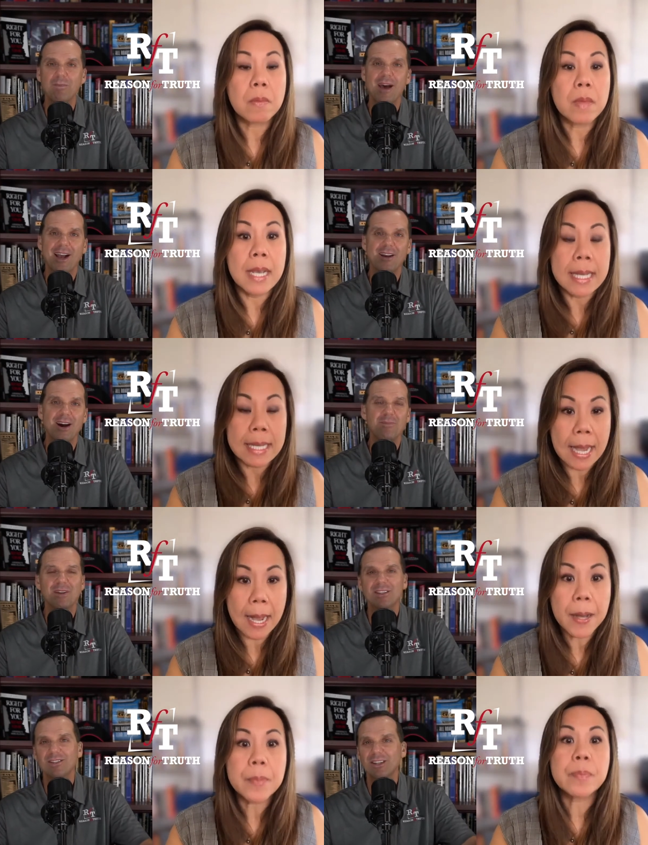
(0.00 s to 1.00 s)
Speaker 1: it back up?"
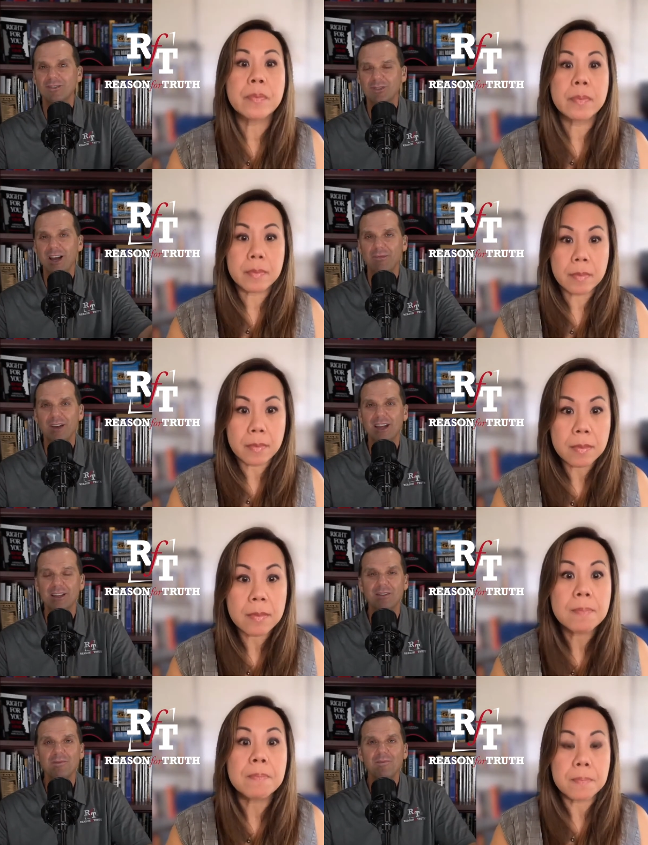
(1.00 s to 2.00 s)
And it's you know, it's not faith.
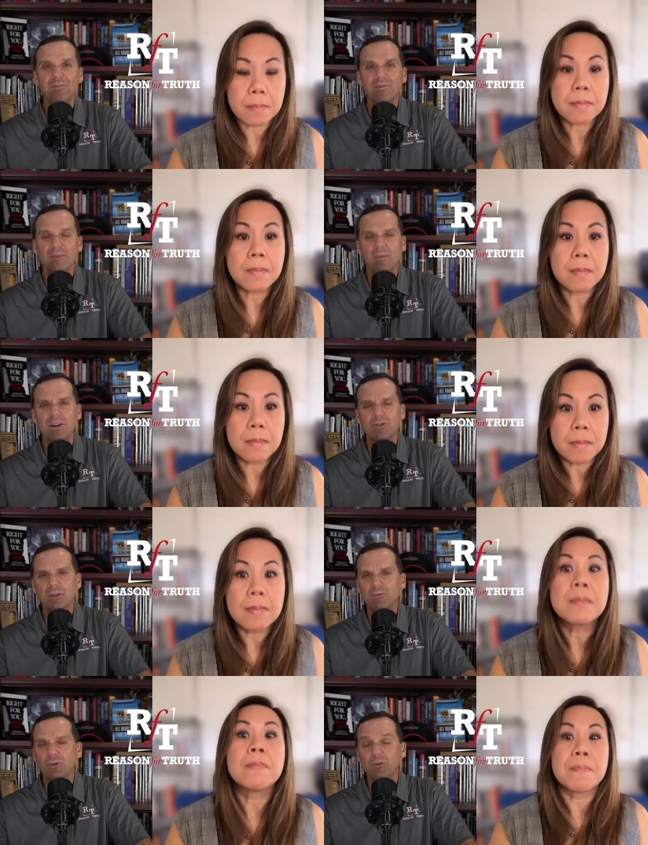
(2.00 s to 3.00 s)
And I mean, there's
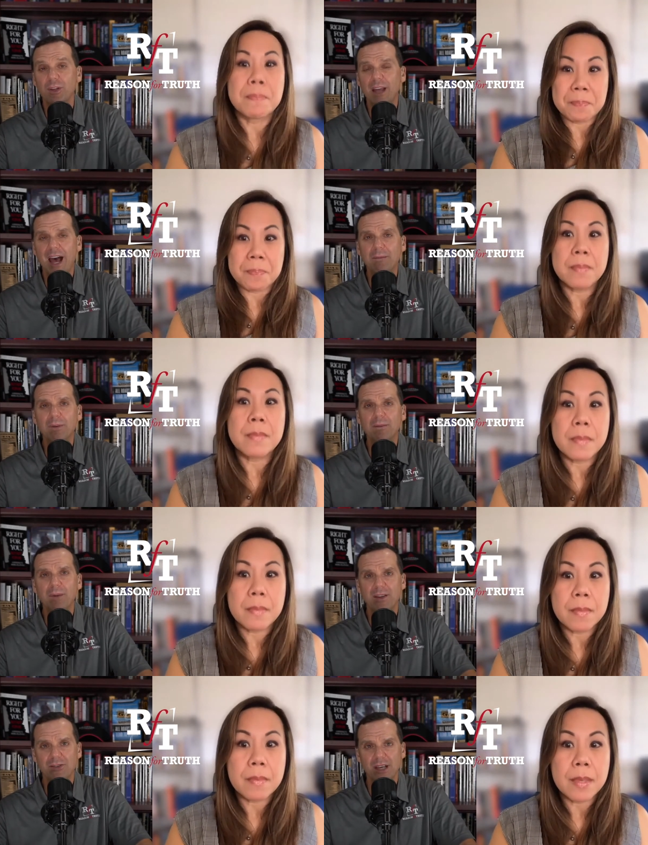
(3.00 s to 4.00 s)
some truth to that, but
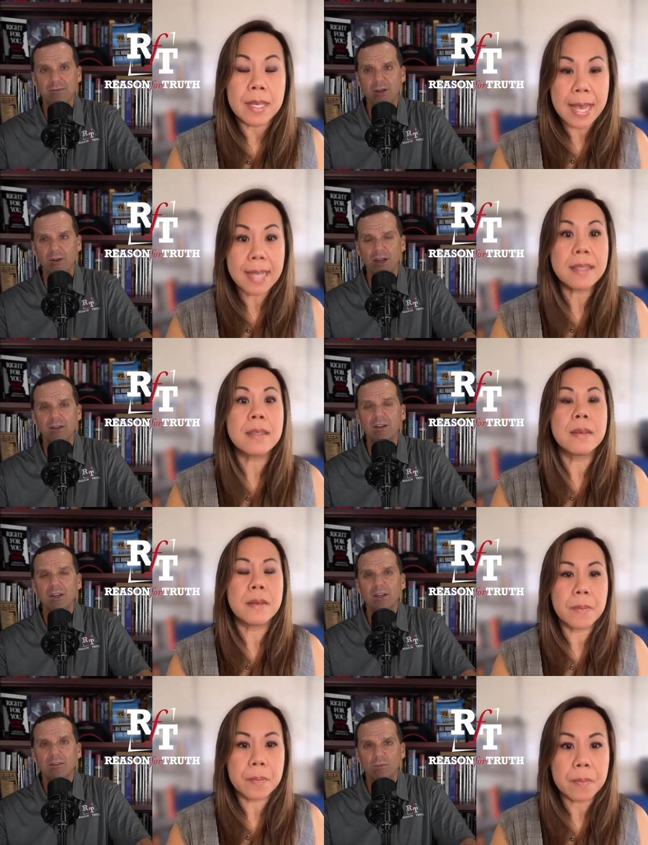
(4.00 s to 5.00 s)
by the same token,
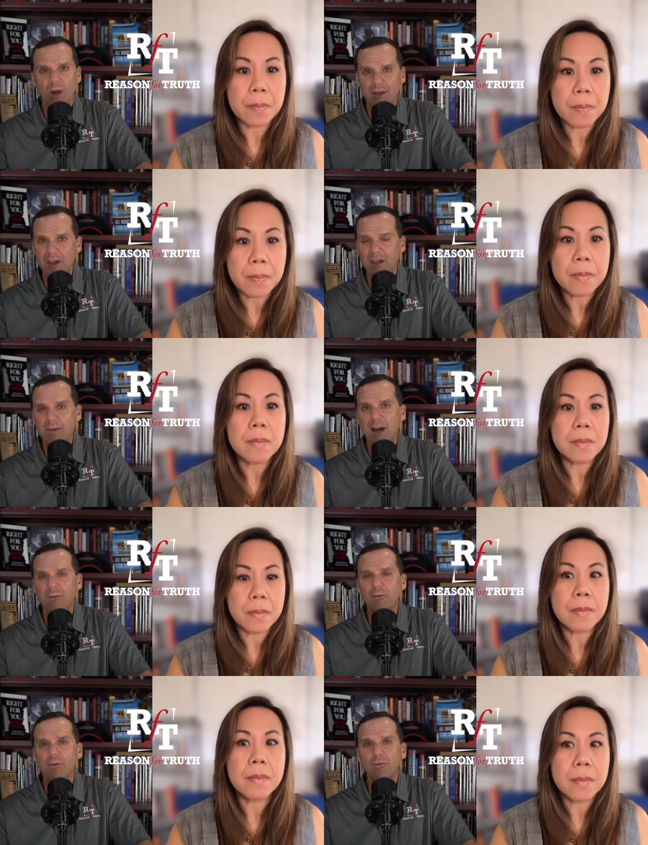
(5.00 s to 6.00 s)
I think it'd be
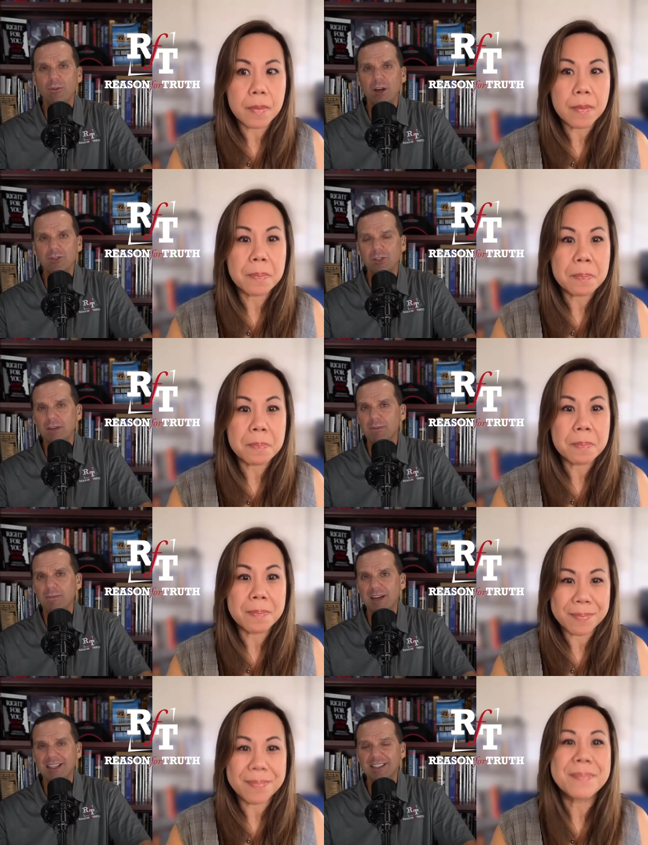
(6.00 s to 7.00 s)
helpful for us to
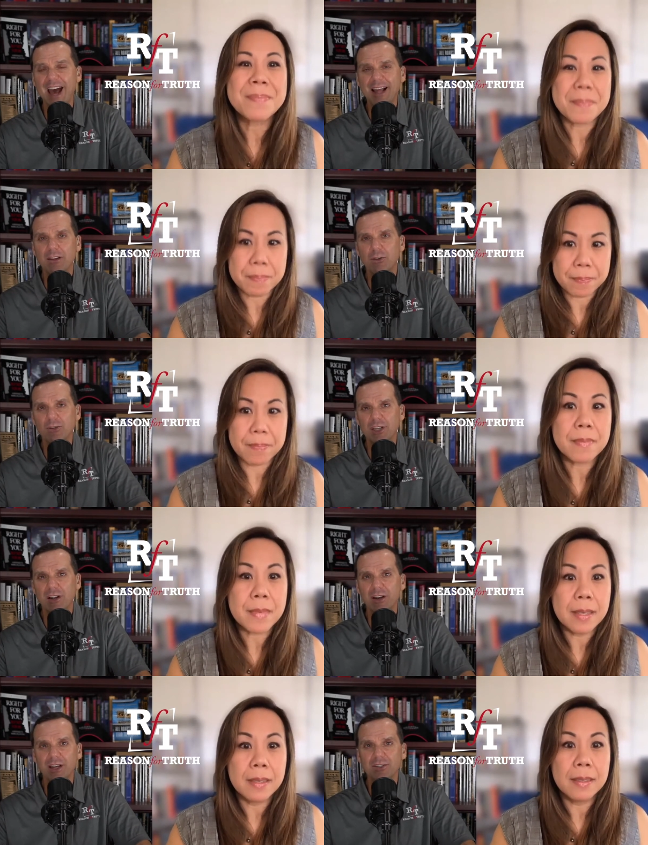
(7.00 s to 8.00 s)
implement exactly those
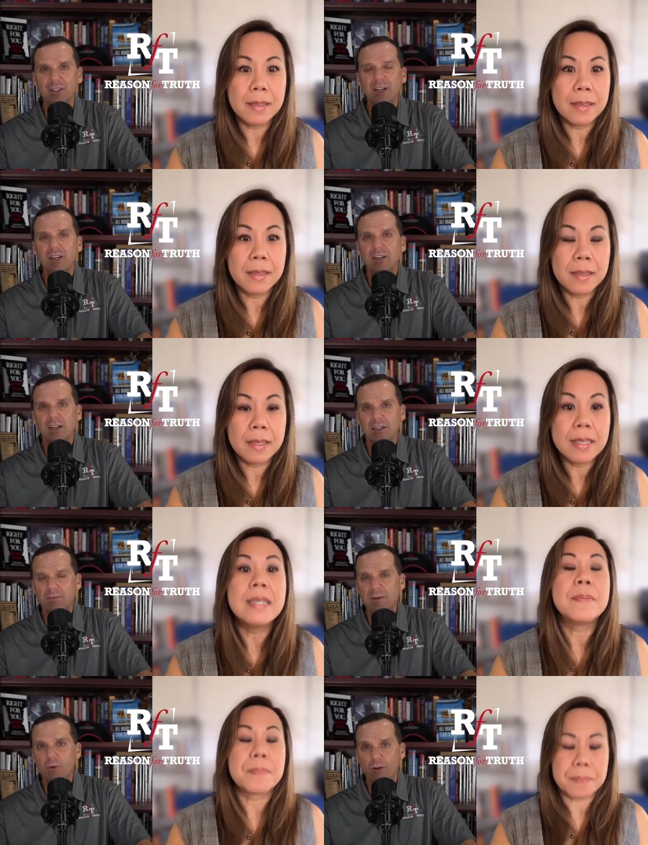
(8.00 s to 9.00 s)
areas and to
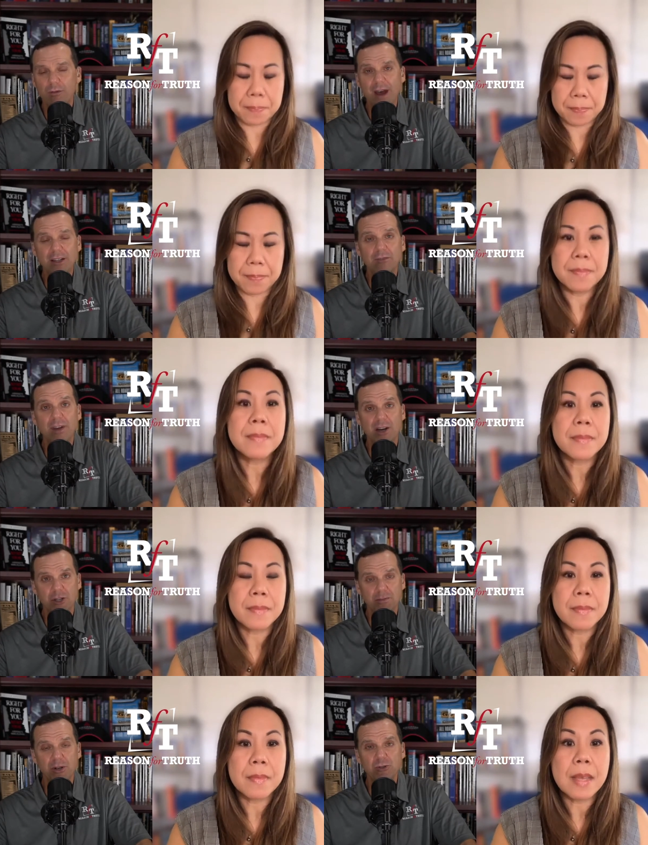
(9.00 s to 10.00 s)
be more effective in our
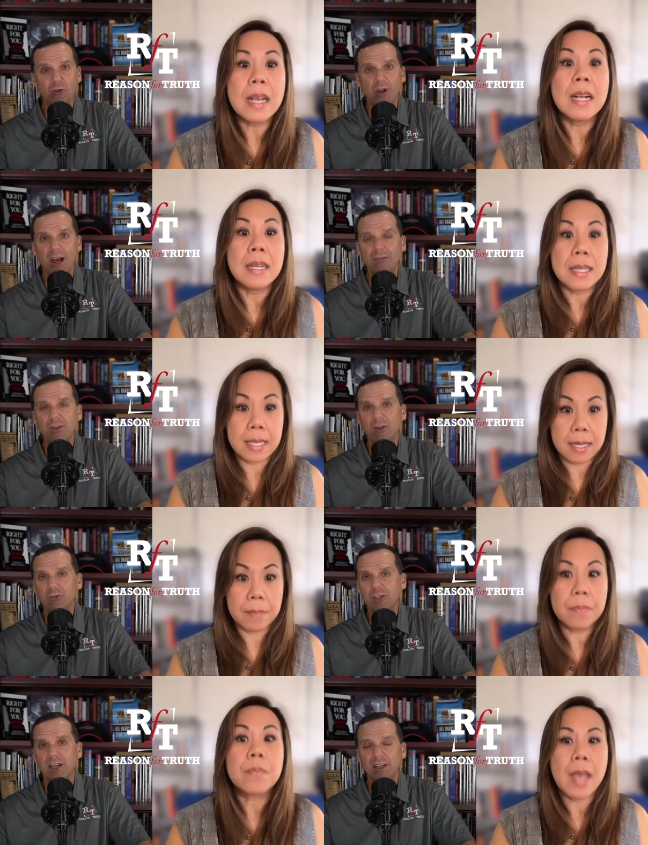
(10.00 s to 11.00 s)
spiritual life to
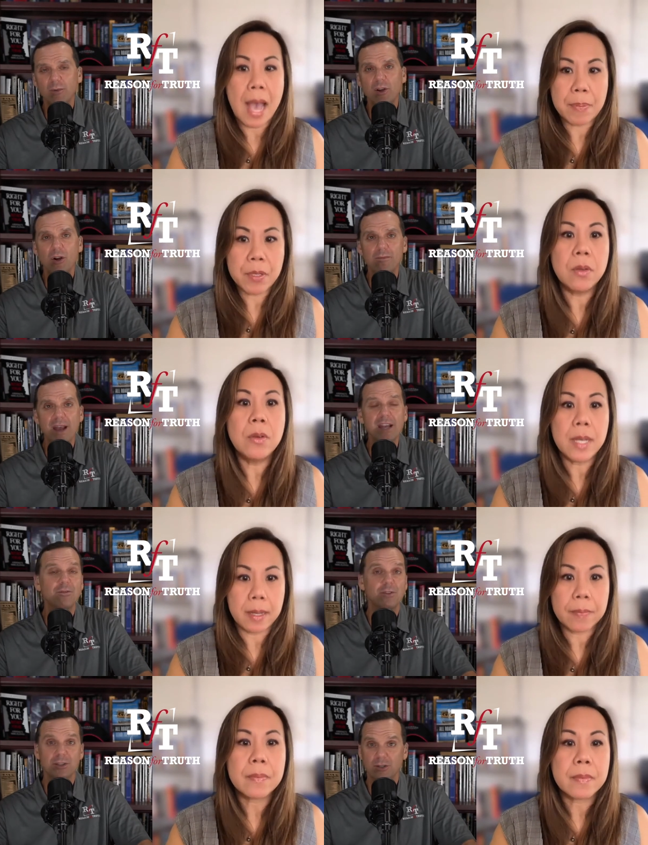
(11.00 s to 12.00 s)
understand that we are made
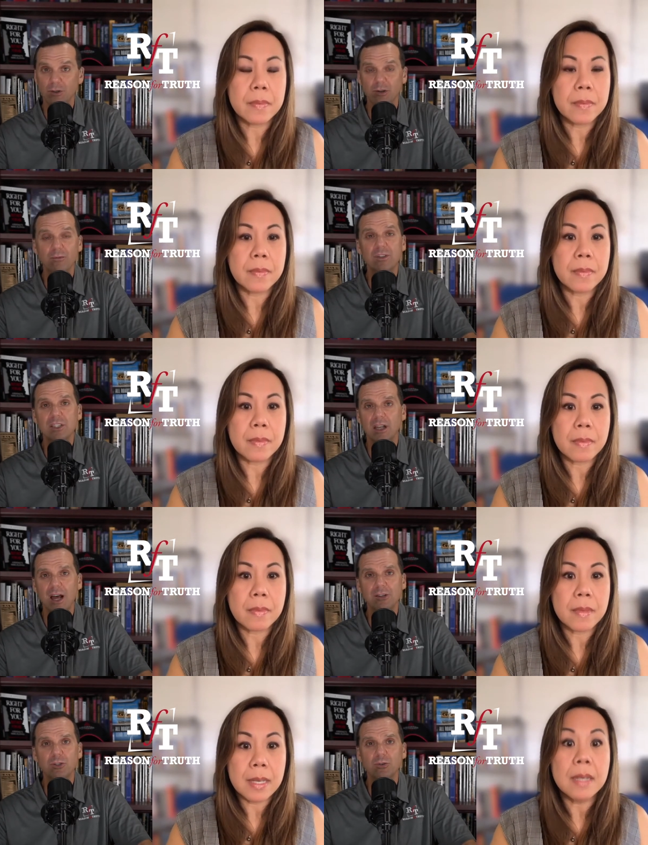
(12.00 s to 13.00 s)
physical,
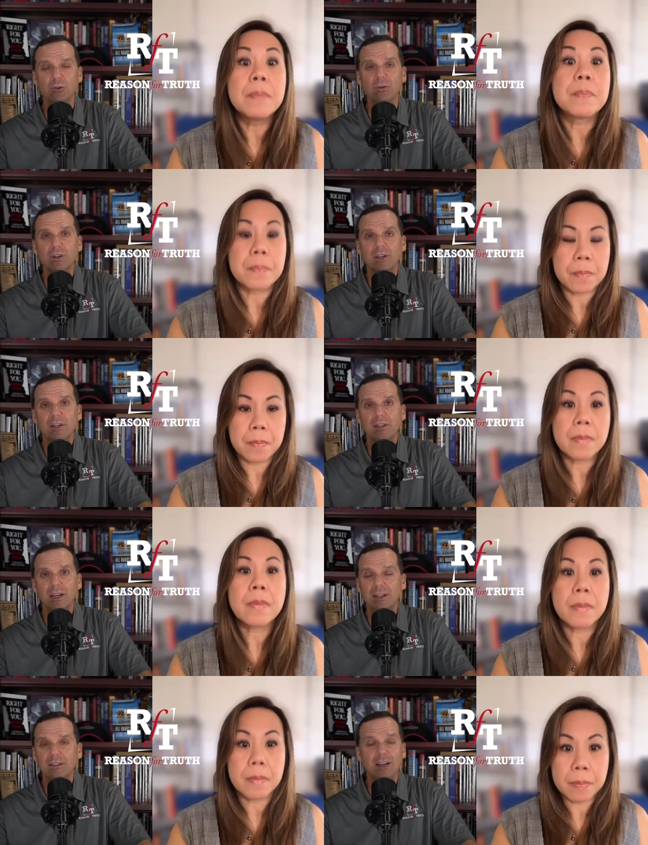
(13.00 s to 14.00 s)
physiological,
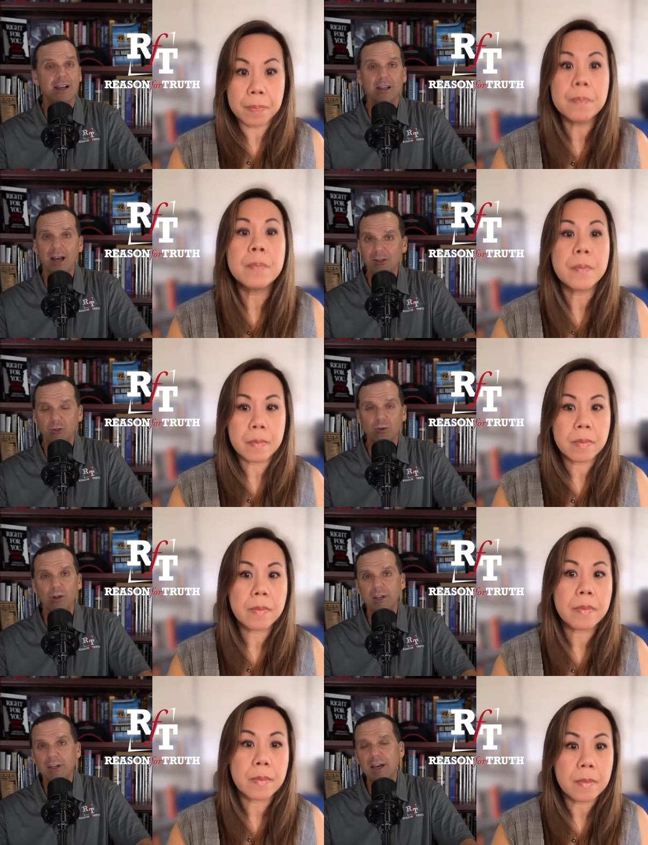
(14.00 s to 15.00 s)
and mm-hmm. psychological, and, and to